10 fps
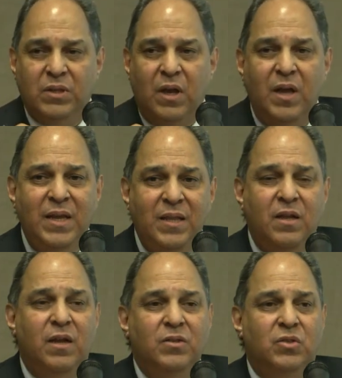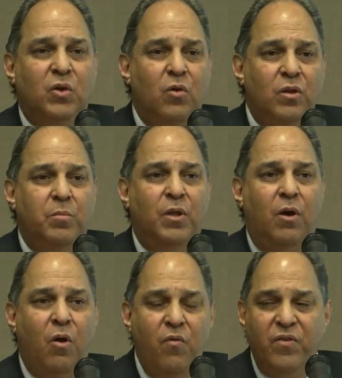inconsolable
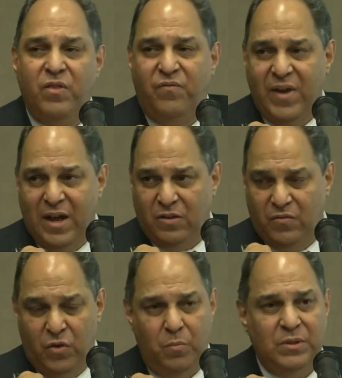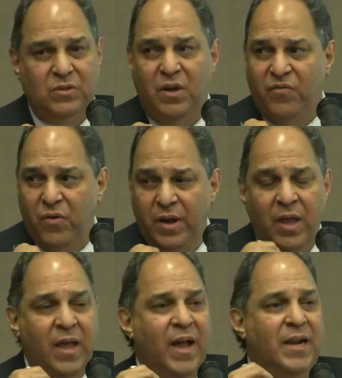over the fact of human suffering,
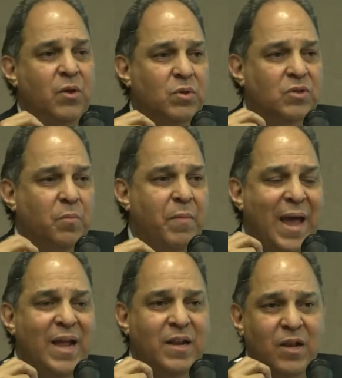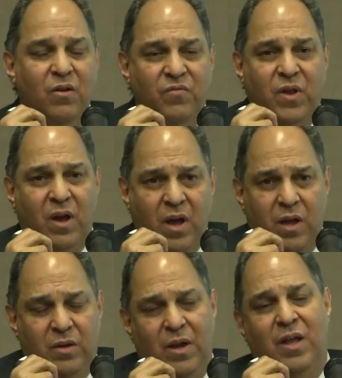and he was demanding of
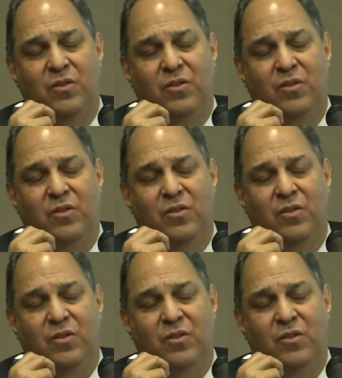God, not